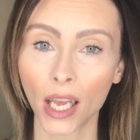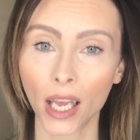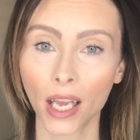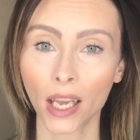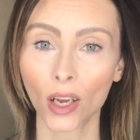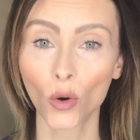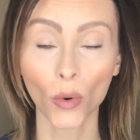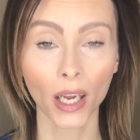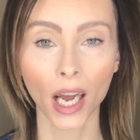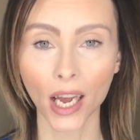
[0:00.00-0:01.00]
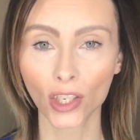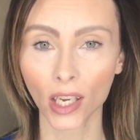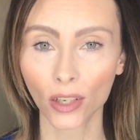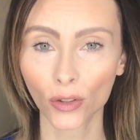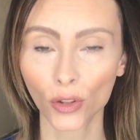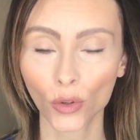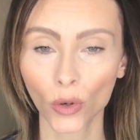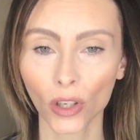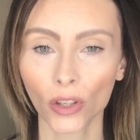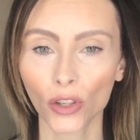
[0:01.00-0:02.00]
a quick eyeshadow
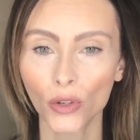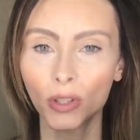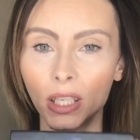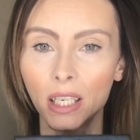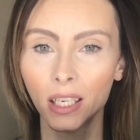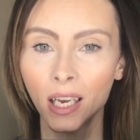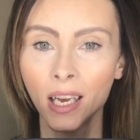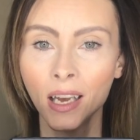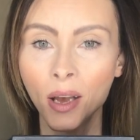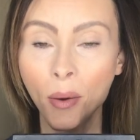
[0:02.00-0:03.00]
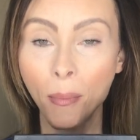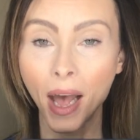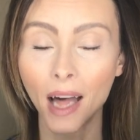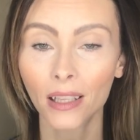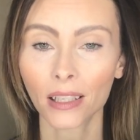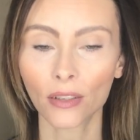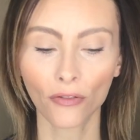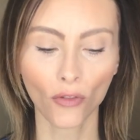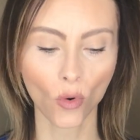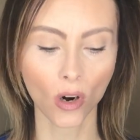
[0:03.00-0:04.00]
tutorial using palette
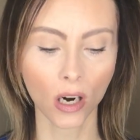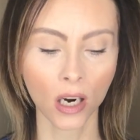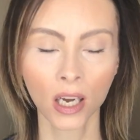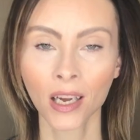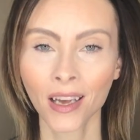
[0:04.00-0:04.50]
4.